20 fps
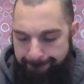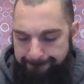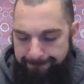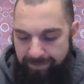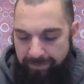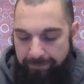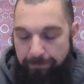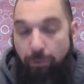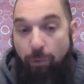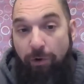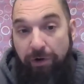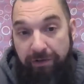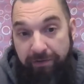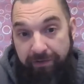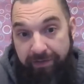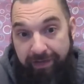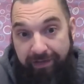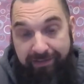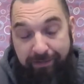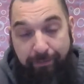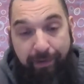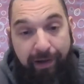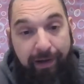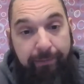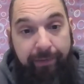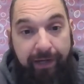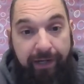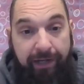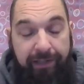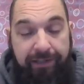important things in my
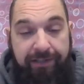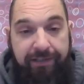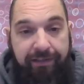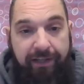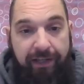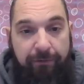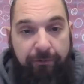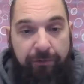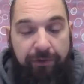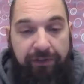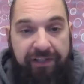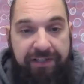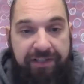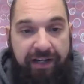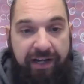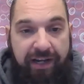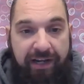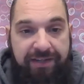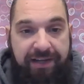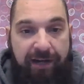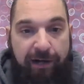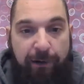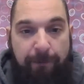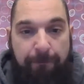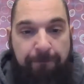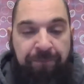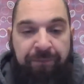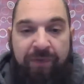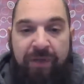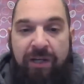mind that really stands out